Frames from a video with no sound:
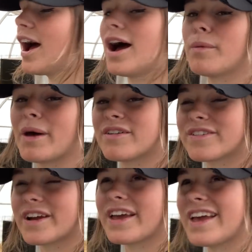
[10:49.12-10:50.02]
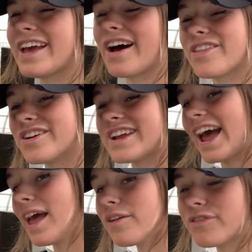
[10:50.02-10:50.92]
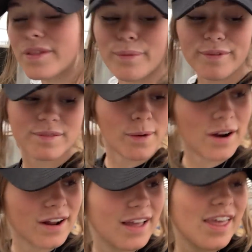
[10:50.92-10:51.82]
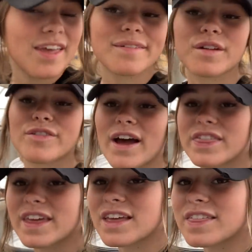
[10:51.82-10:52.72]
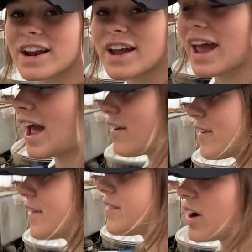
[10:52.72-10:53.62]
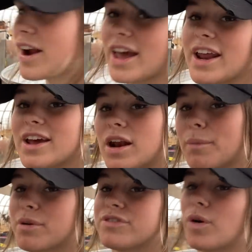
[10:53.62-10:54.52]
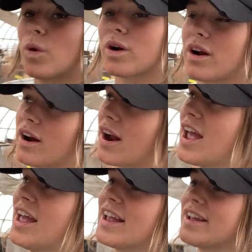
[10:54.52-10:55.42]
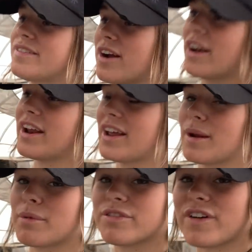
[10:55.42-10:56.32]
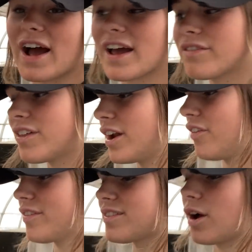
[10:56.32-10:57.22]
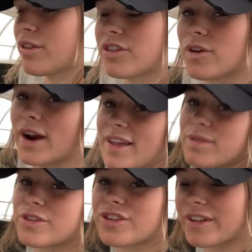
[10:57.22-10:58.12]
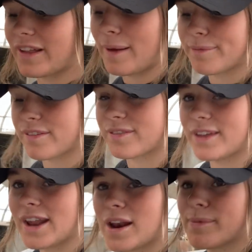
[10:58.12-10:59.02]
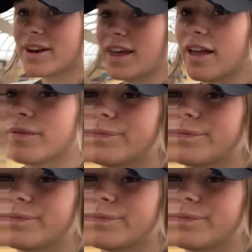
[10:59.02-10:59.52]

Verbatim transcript: every other day for the most part. So if I think that a calf can start getting a number 4 or can start getting a number 5, then I'll just go through and I switch the clips. It's really not a big deal.